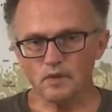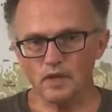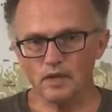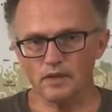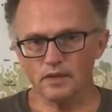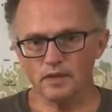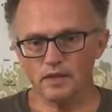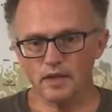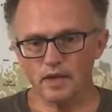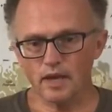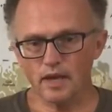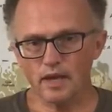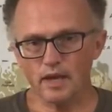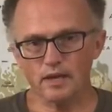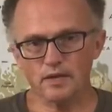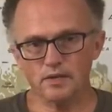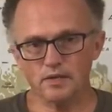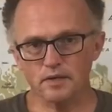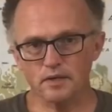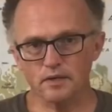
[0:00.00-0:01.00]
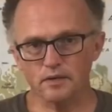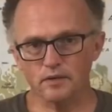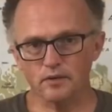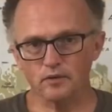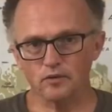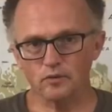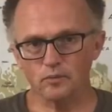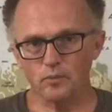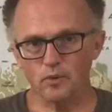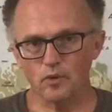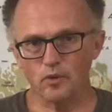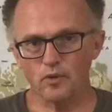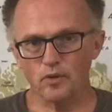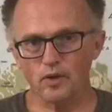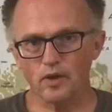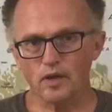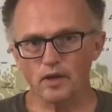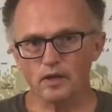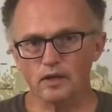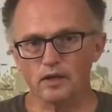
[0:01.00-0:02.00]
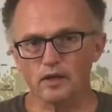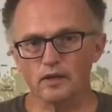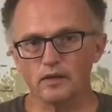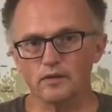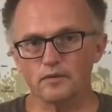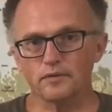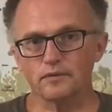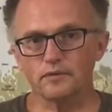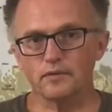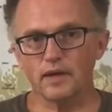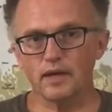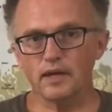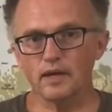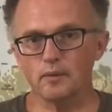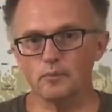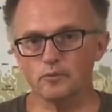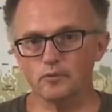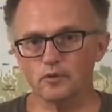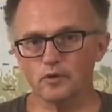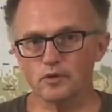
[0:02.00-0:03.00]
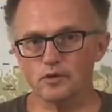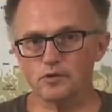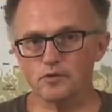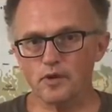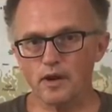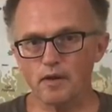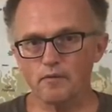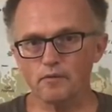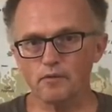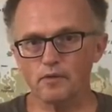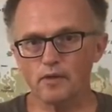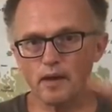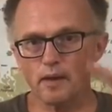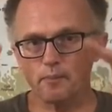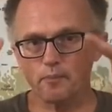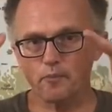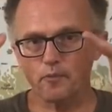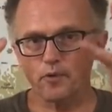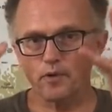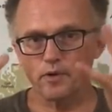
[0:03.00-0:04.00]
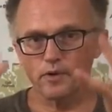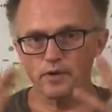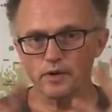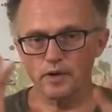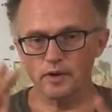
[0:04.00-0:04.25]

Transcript: And the ash and the smoke and the flames can travel upward,